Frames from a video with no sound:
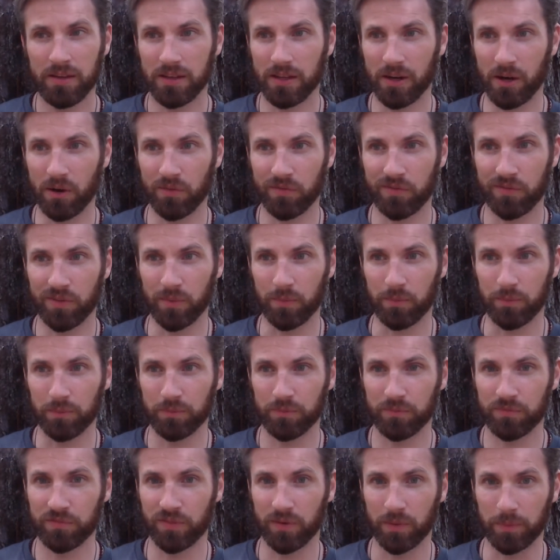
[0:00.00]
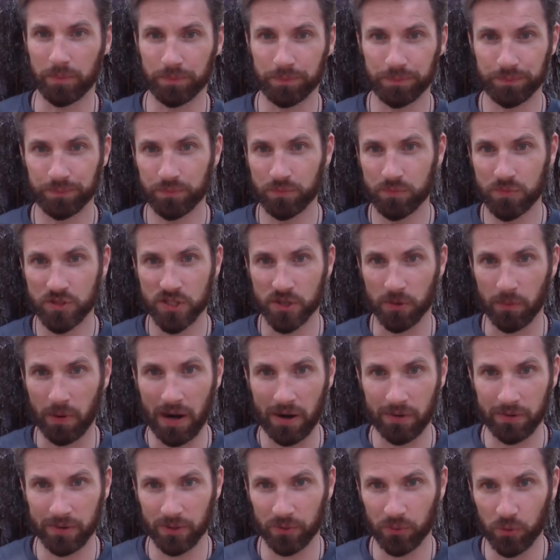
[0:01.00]
from
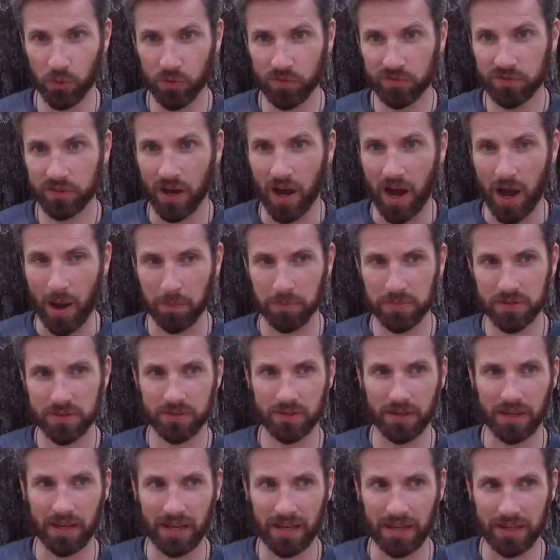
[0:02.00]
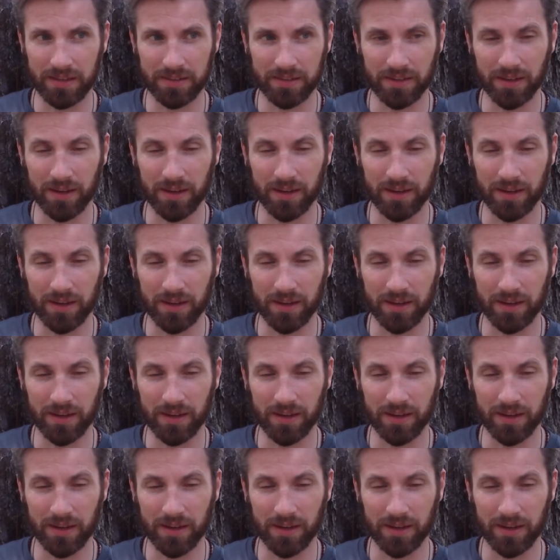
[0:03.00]
surrounding rooftops, and